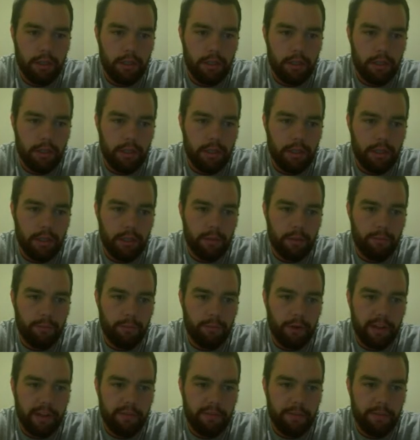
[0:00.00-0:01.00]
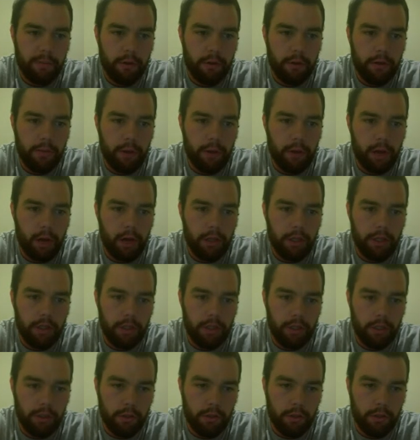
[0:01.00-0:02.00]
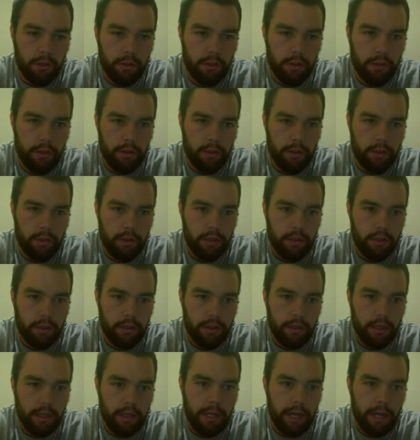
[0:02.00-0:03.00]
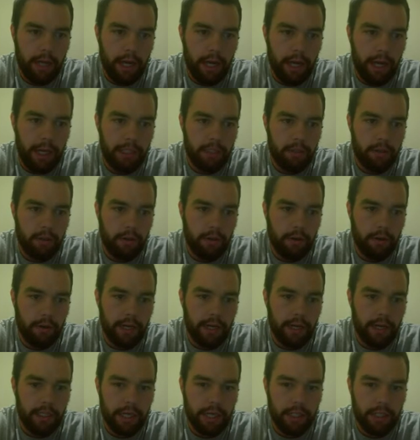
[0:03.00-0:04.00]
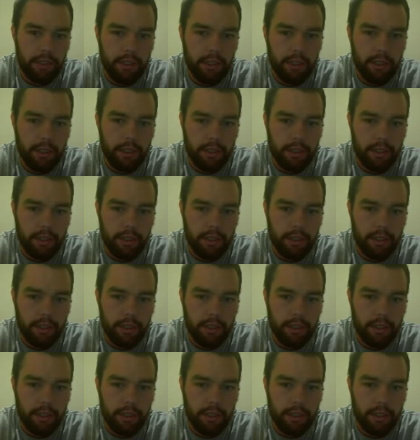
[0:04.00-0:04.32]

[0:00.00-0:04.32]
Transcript: Gonna Brave Bird Politoed. And Icicle Crash Hydra.